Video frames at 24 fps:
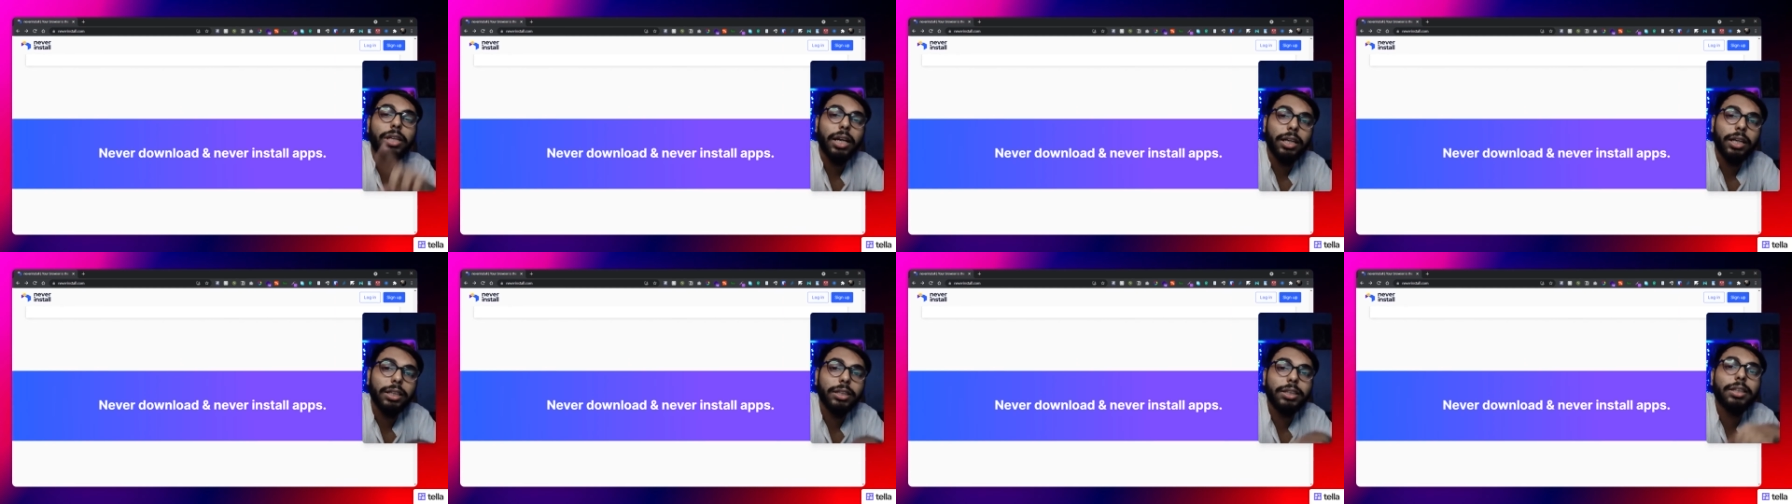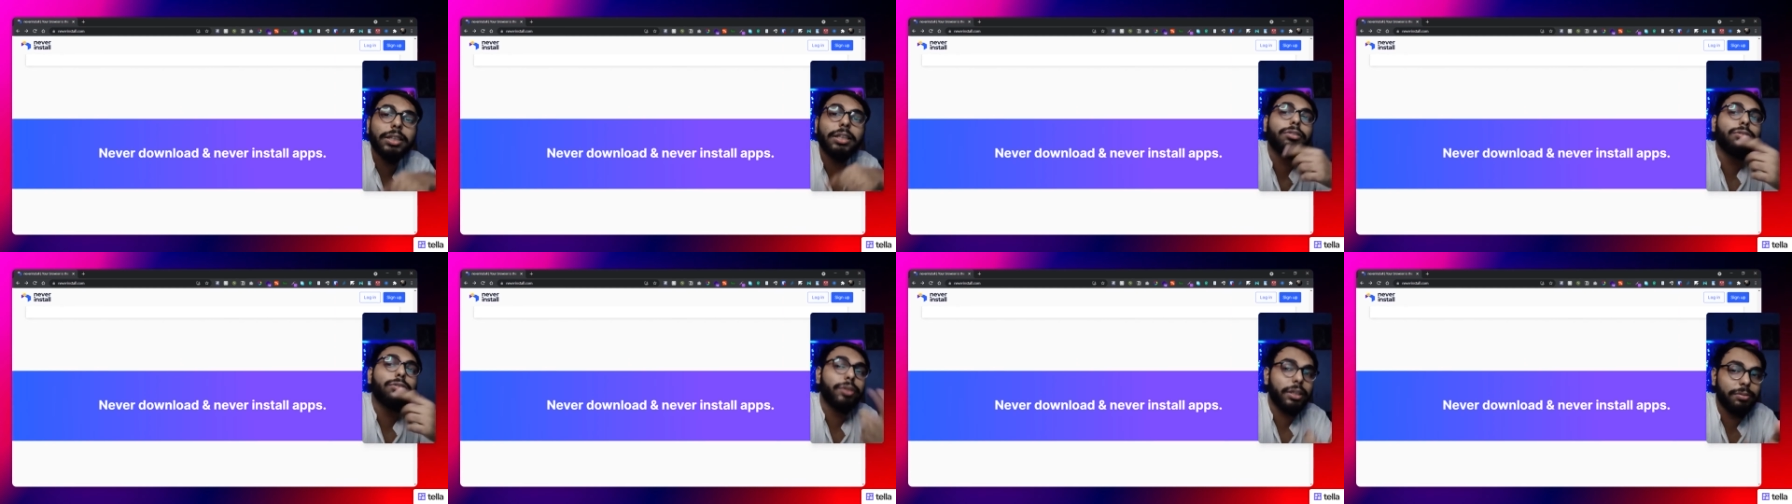
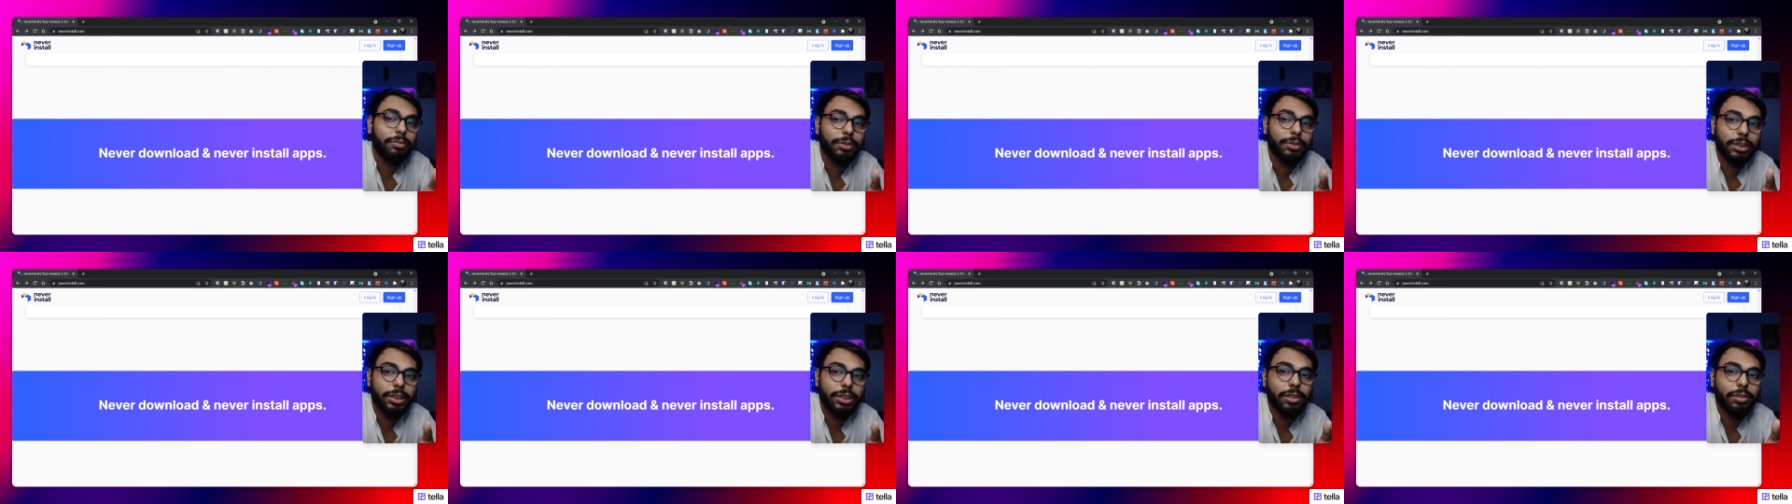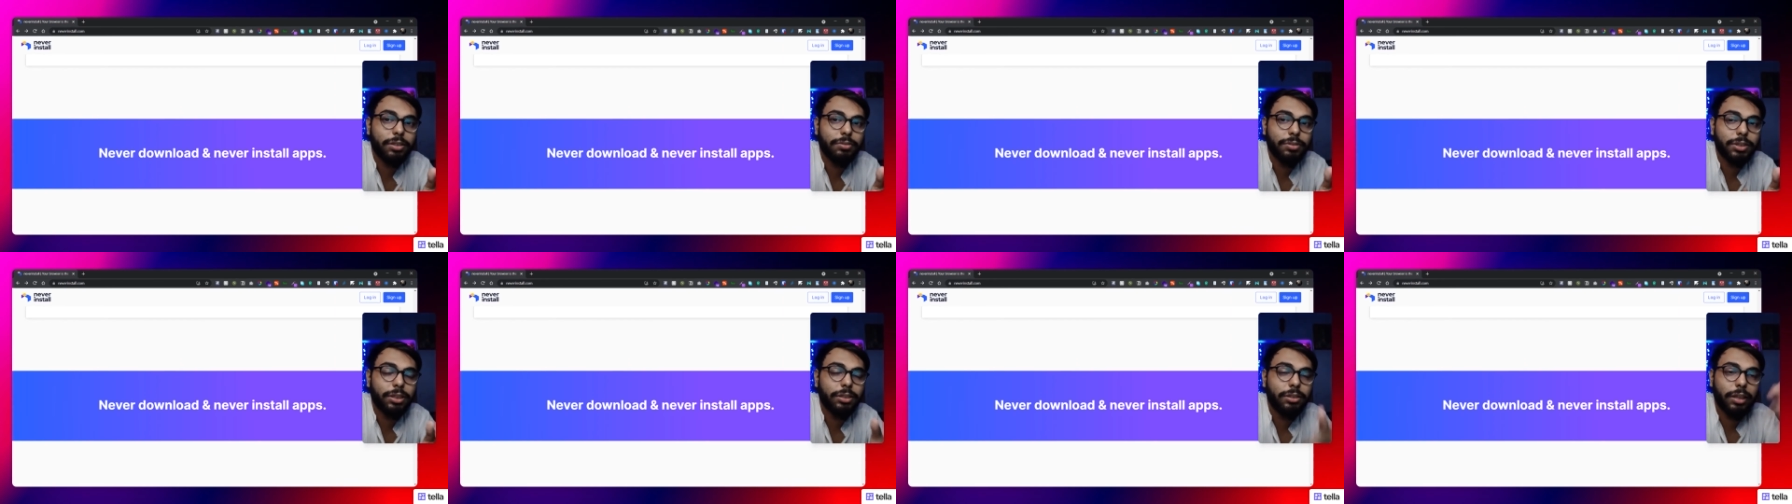running a web
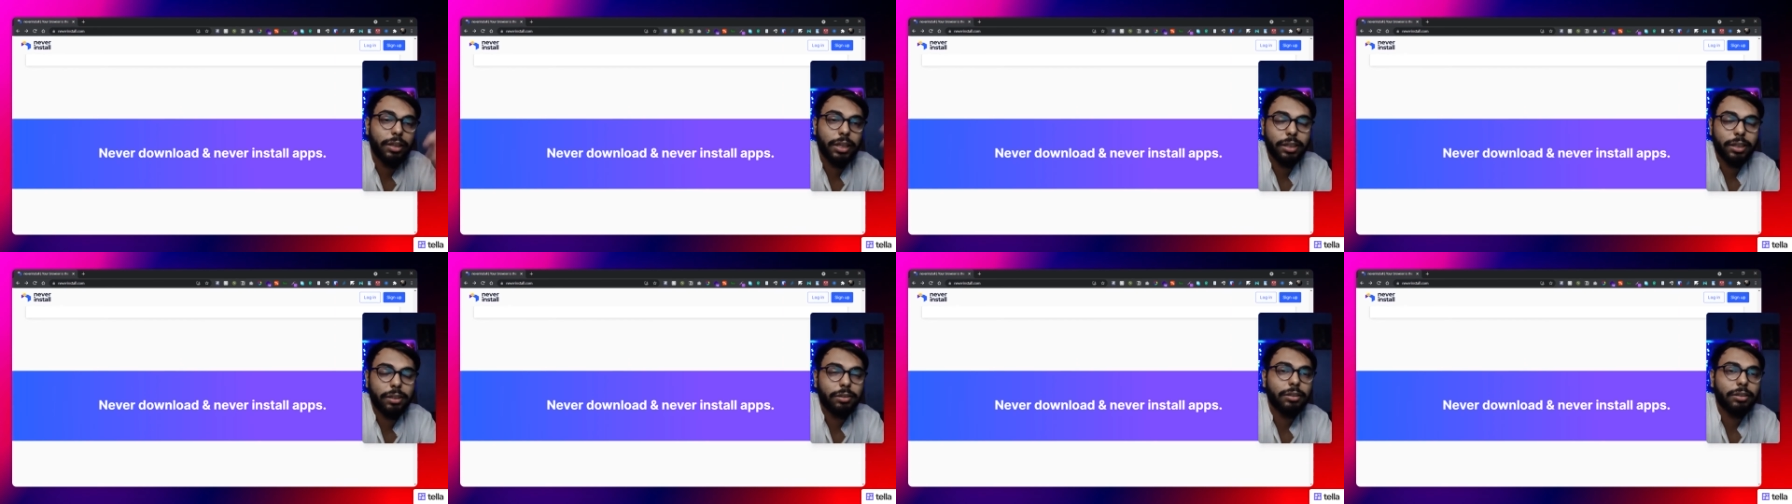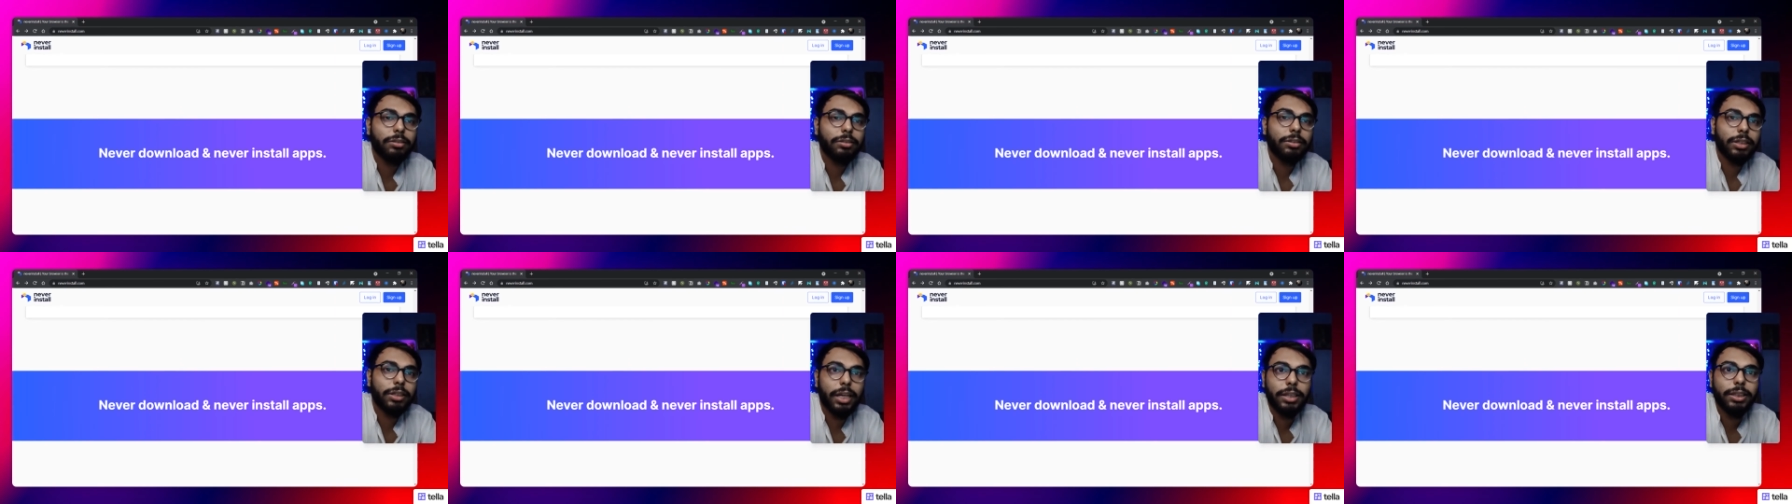server, like
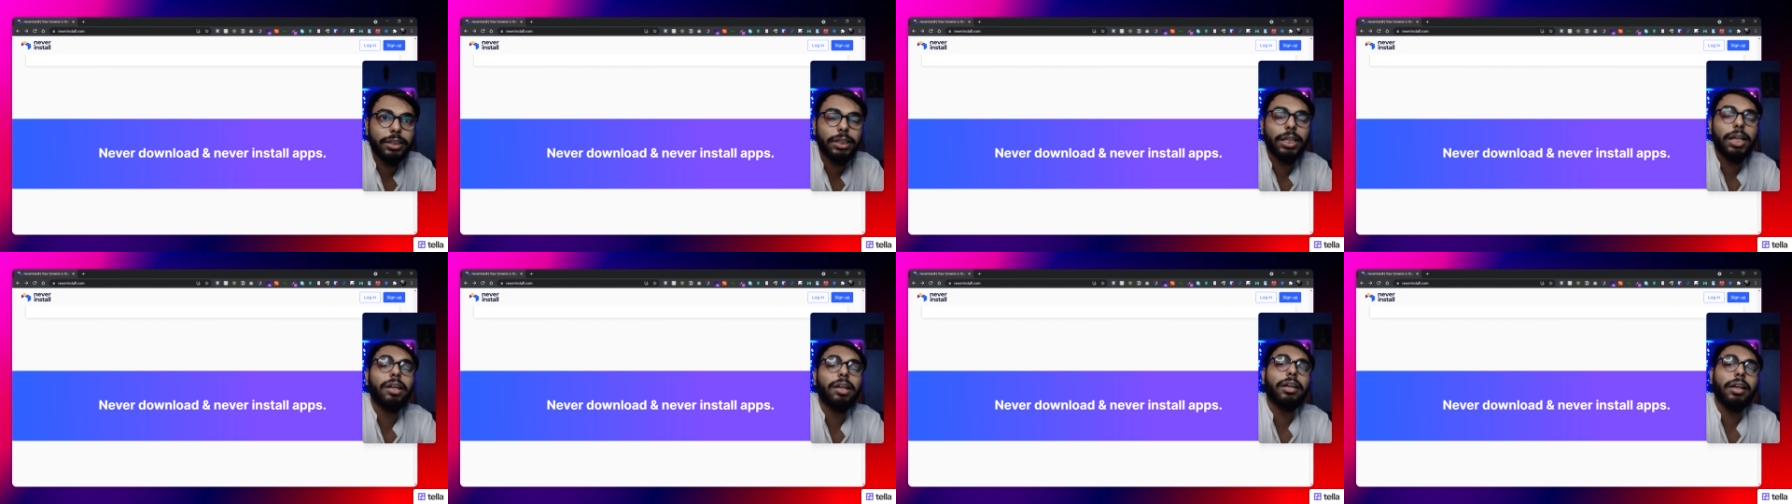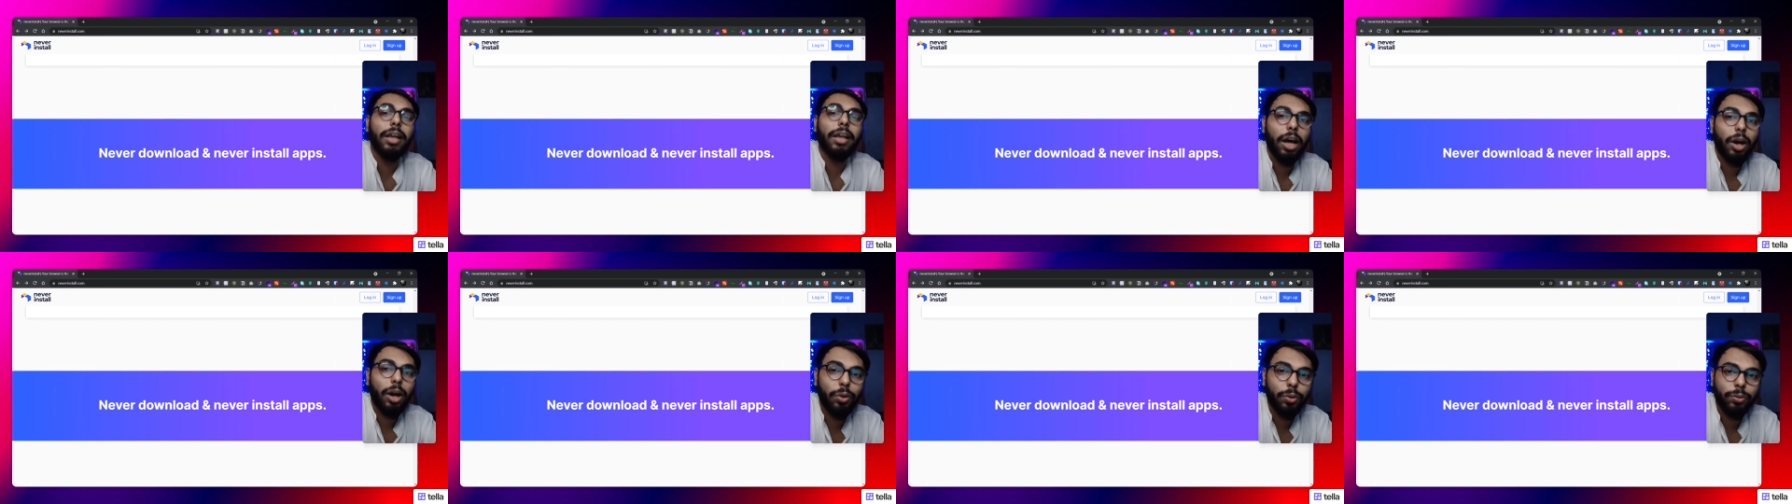running a
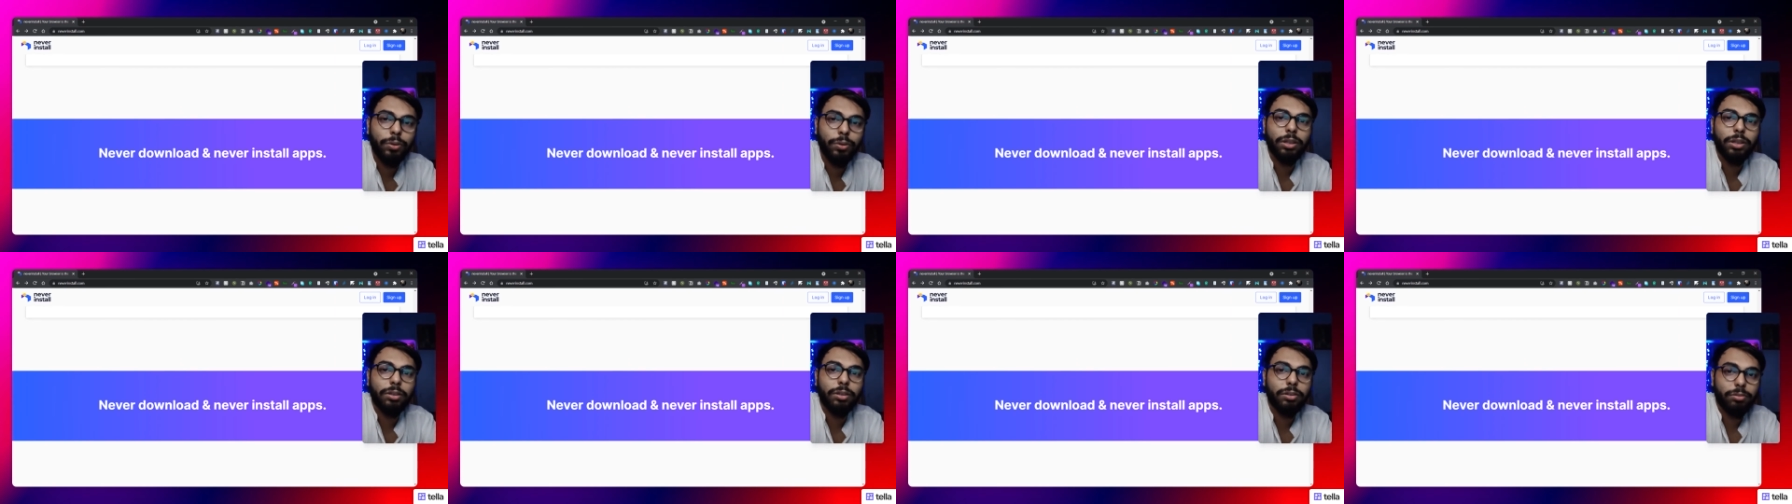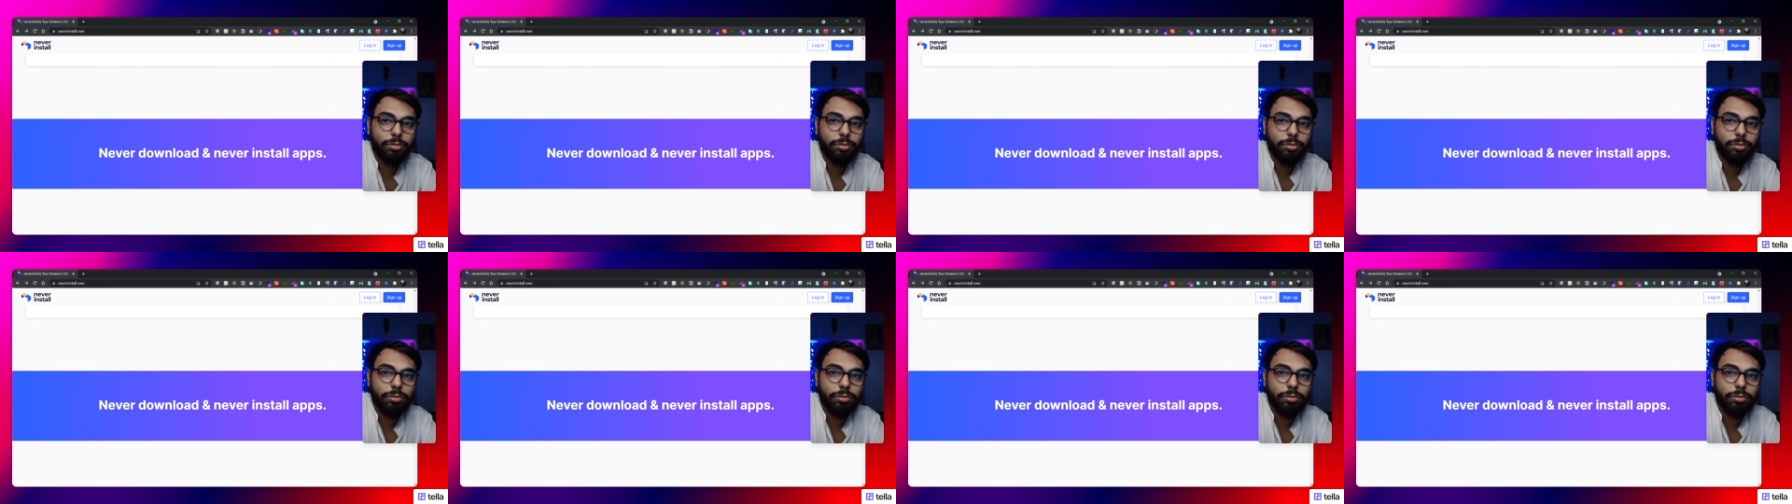cloud